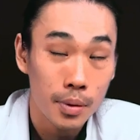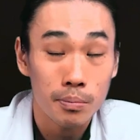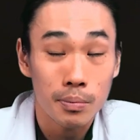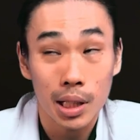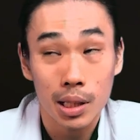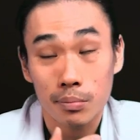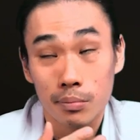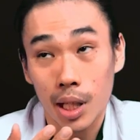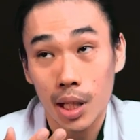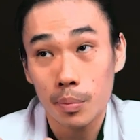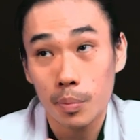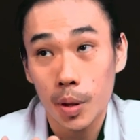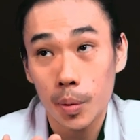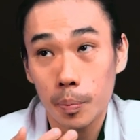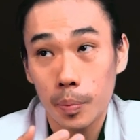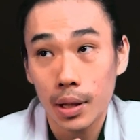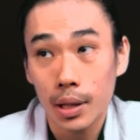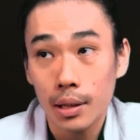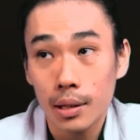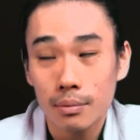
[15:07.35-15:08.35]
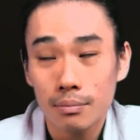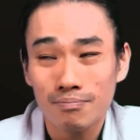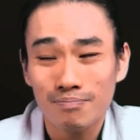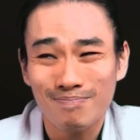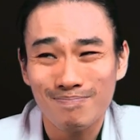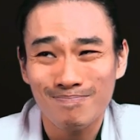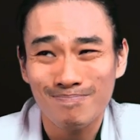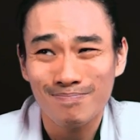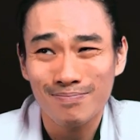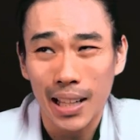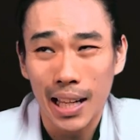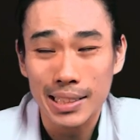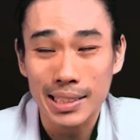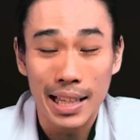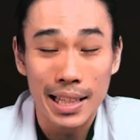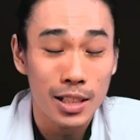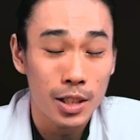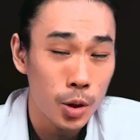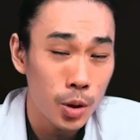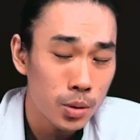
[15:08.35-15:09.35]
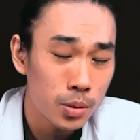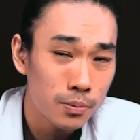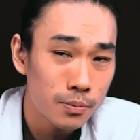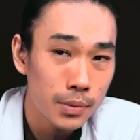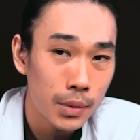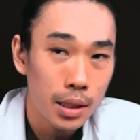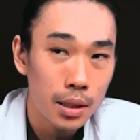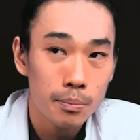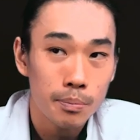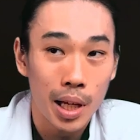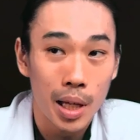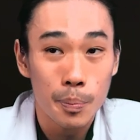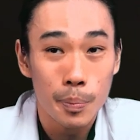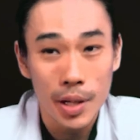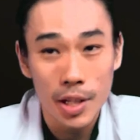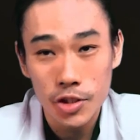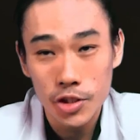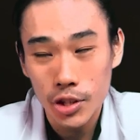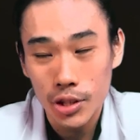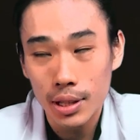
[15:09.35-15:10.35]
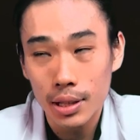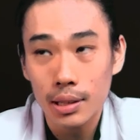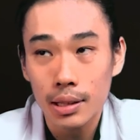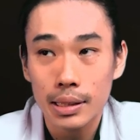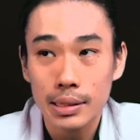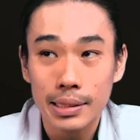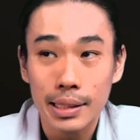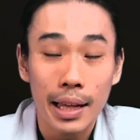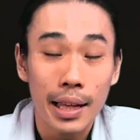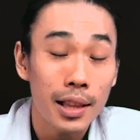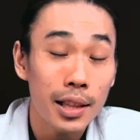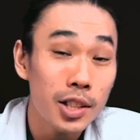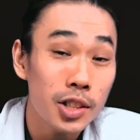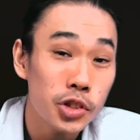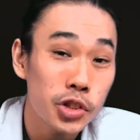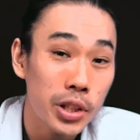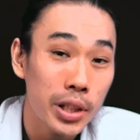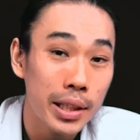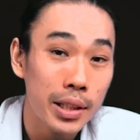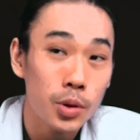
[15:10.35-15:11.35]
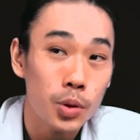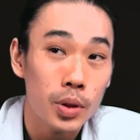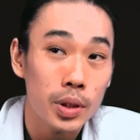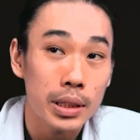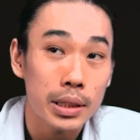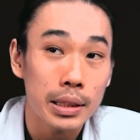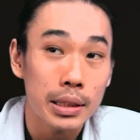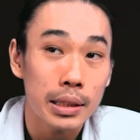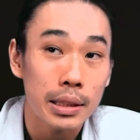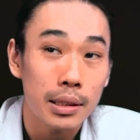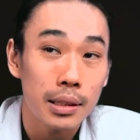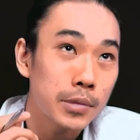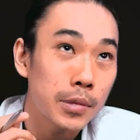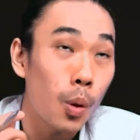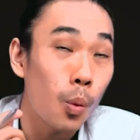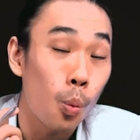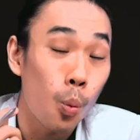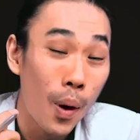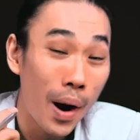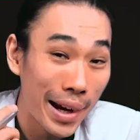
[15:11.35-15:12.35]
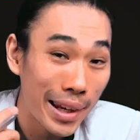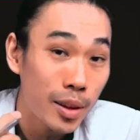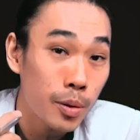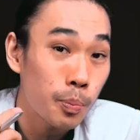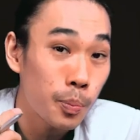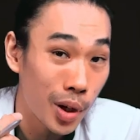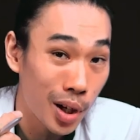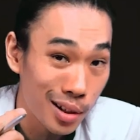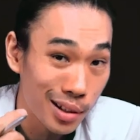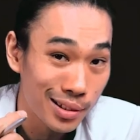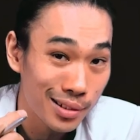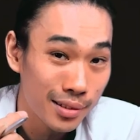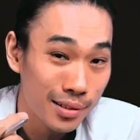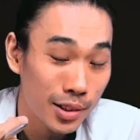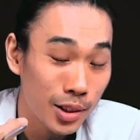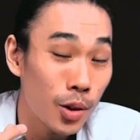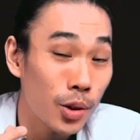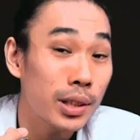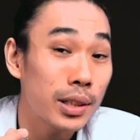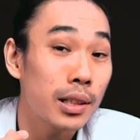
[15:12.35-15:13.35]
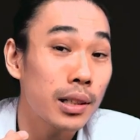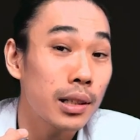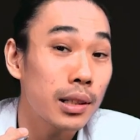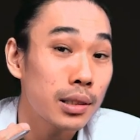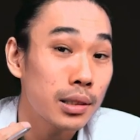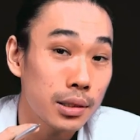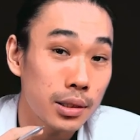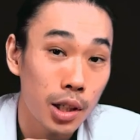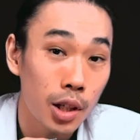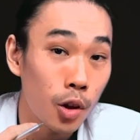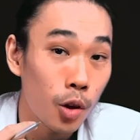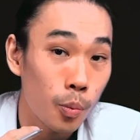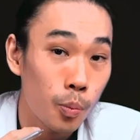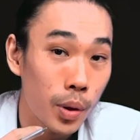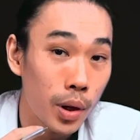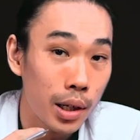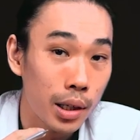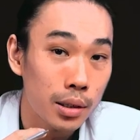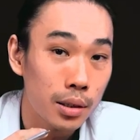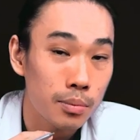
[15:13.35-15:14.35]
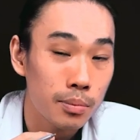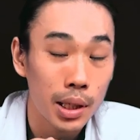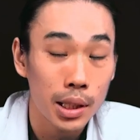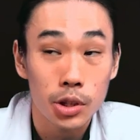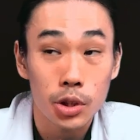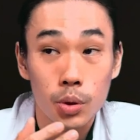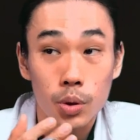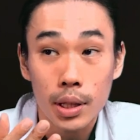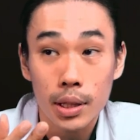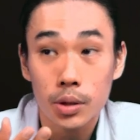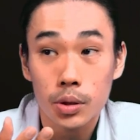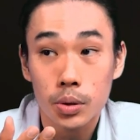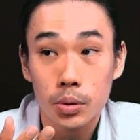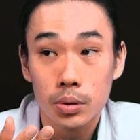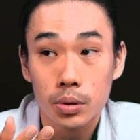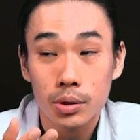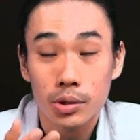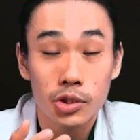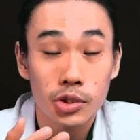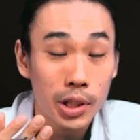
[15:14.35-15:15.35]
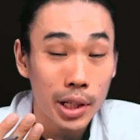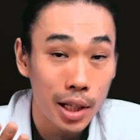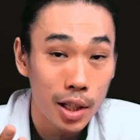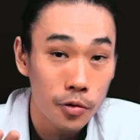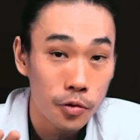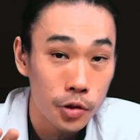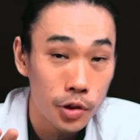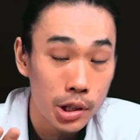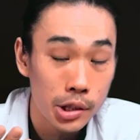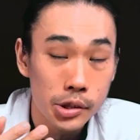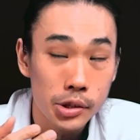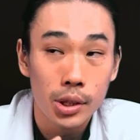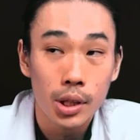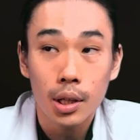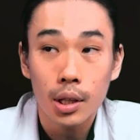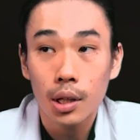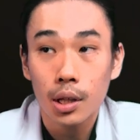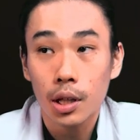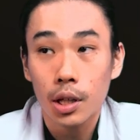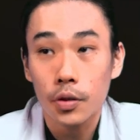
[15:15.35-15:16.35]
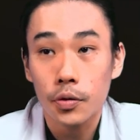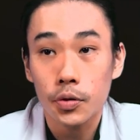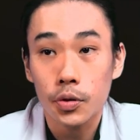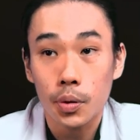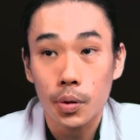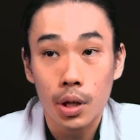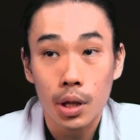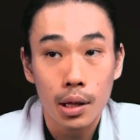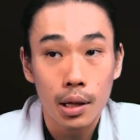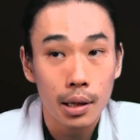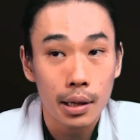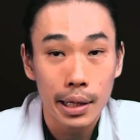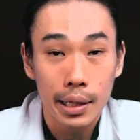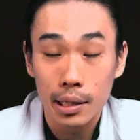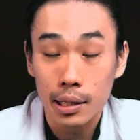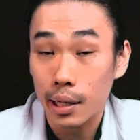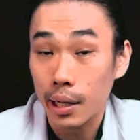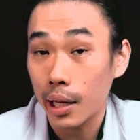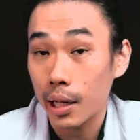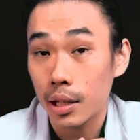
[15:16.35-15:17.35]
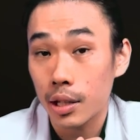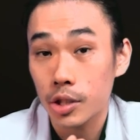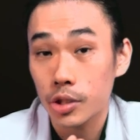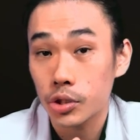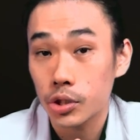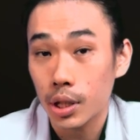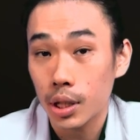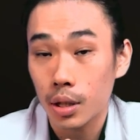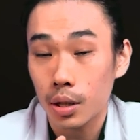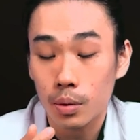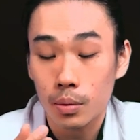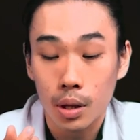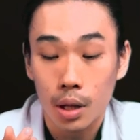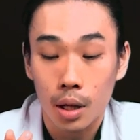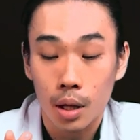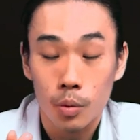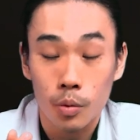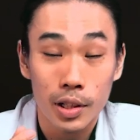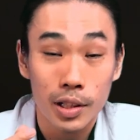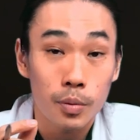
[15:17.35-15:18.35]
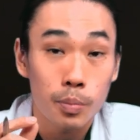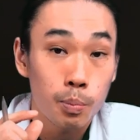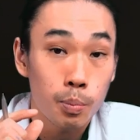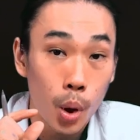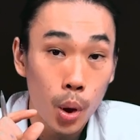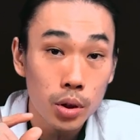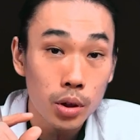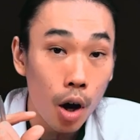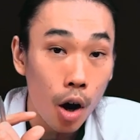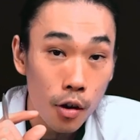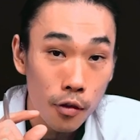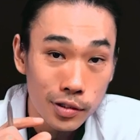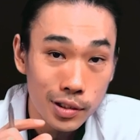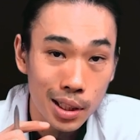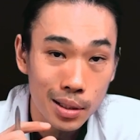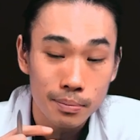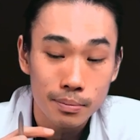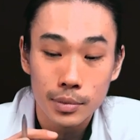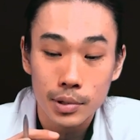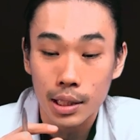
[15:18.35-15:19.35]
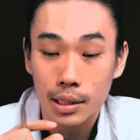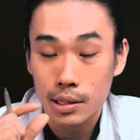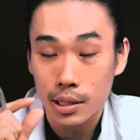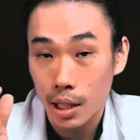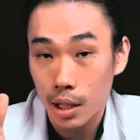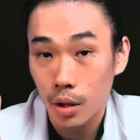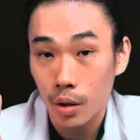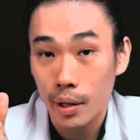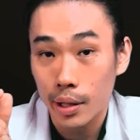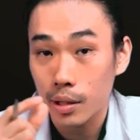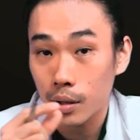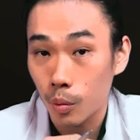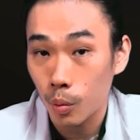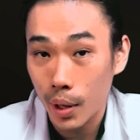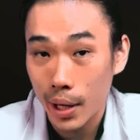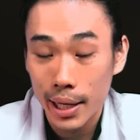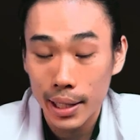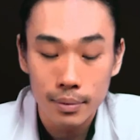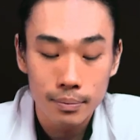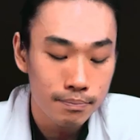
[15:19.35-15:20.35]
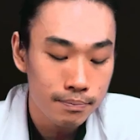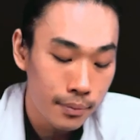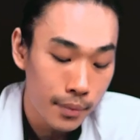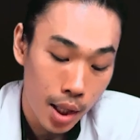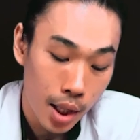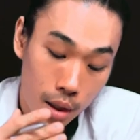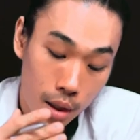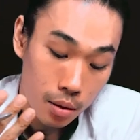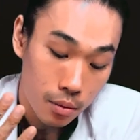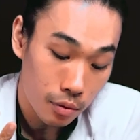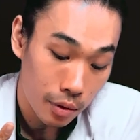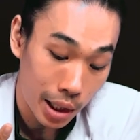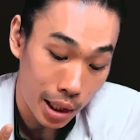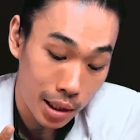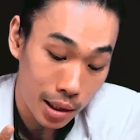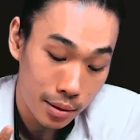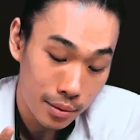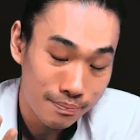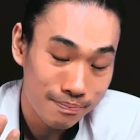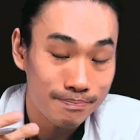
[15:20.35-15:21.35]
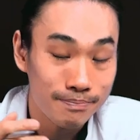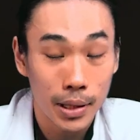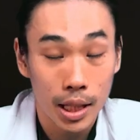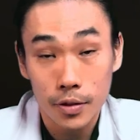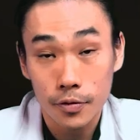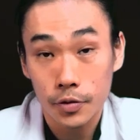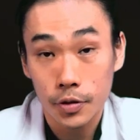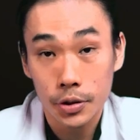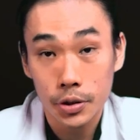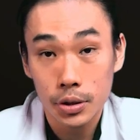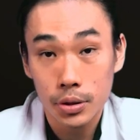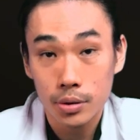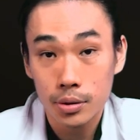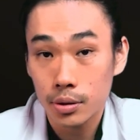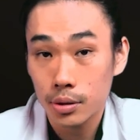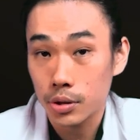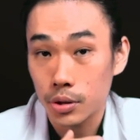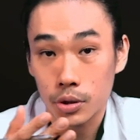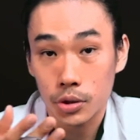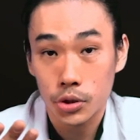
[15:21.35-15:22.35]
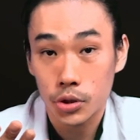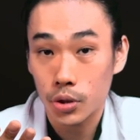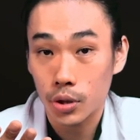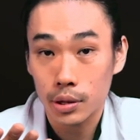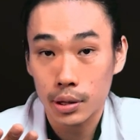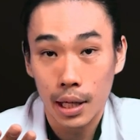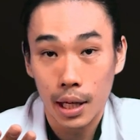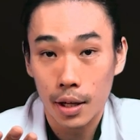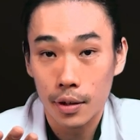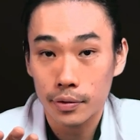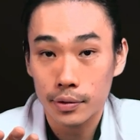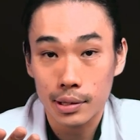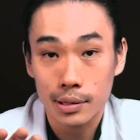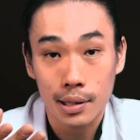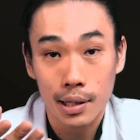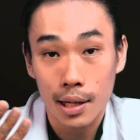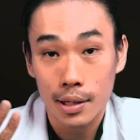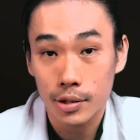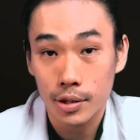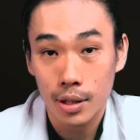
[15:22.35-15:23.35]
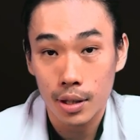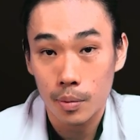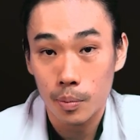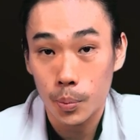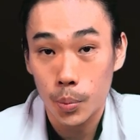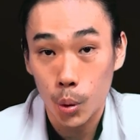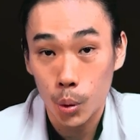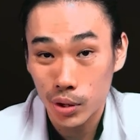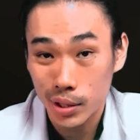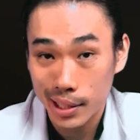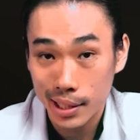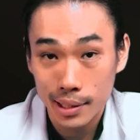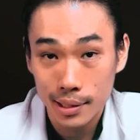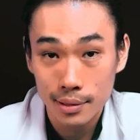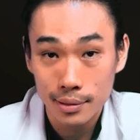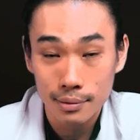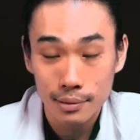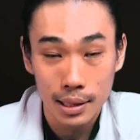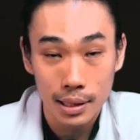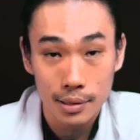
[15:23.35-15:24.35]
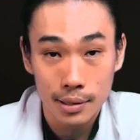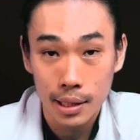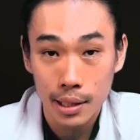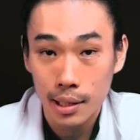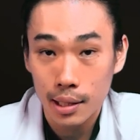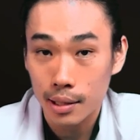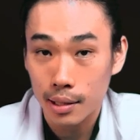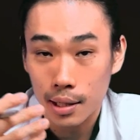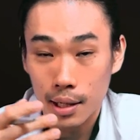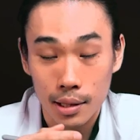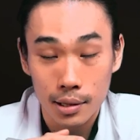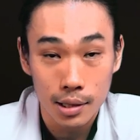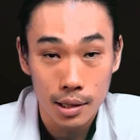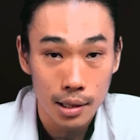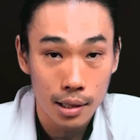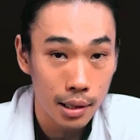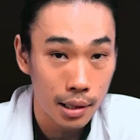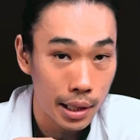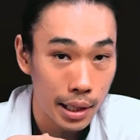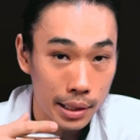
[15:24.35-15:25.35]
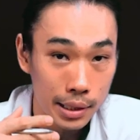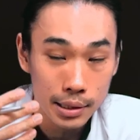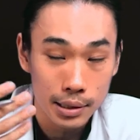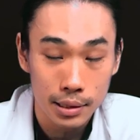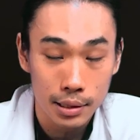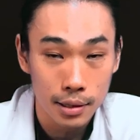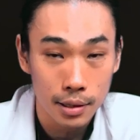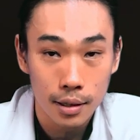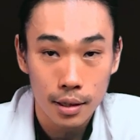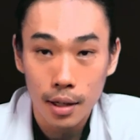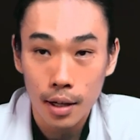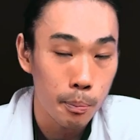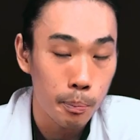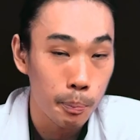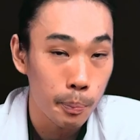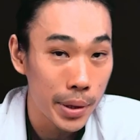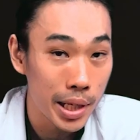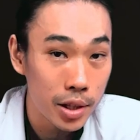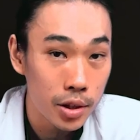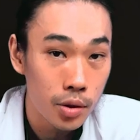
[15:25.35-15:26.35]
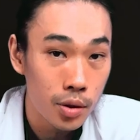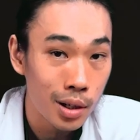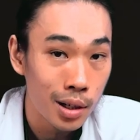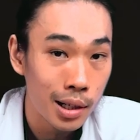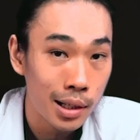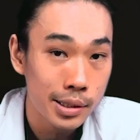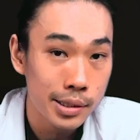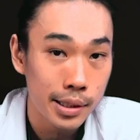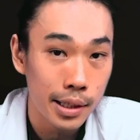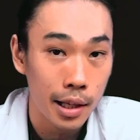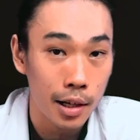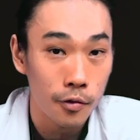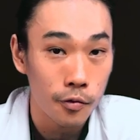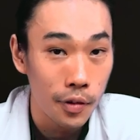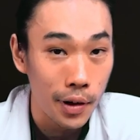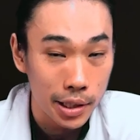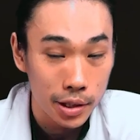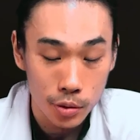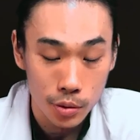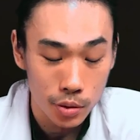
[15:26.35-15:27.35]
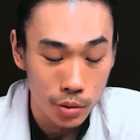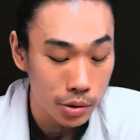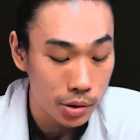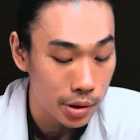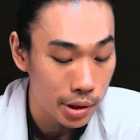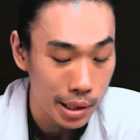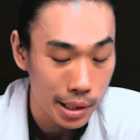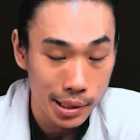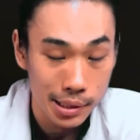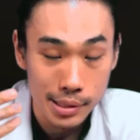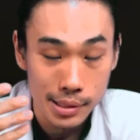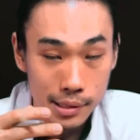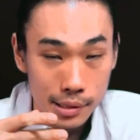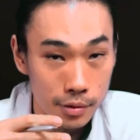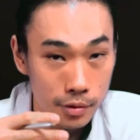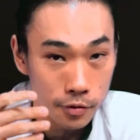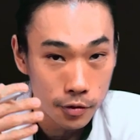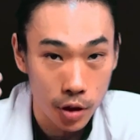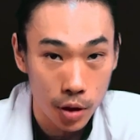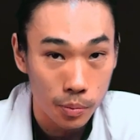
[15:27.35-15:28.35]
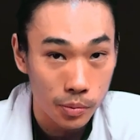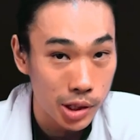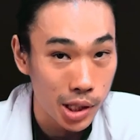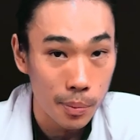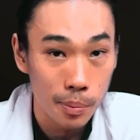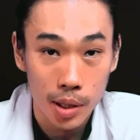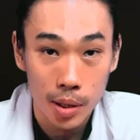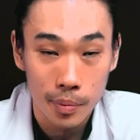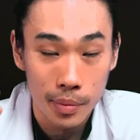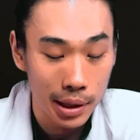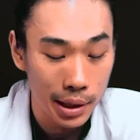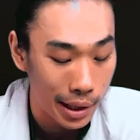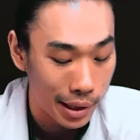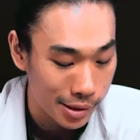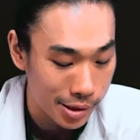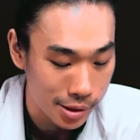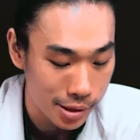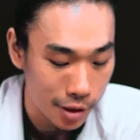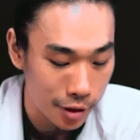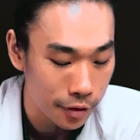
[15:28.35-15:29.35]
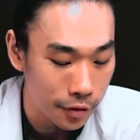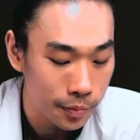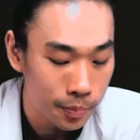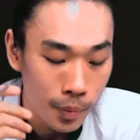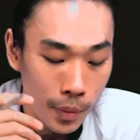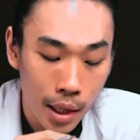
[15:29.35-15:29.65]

But many people, as I know, my patient is allergic to the white part, not the yellow part. But you need to check it first. If you are like allergic with both of them, the yellow and the white, well, bad for you. You should have another protein intake, another like minerals and phytonutrients from supplement and stuff.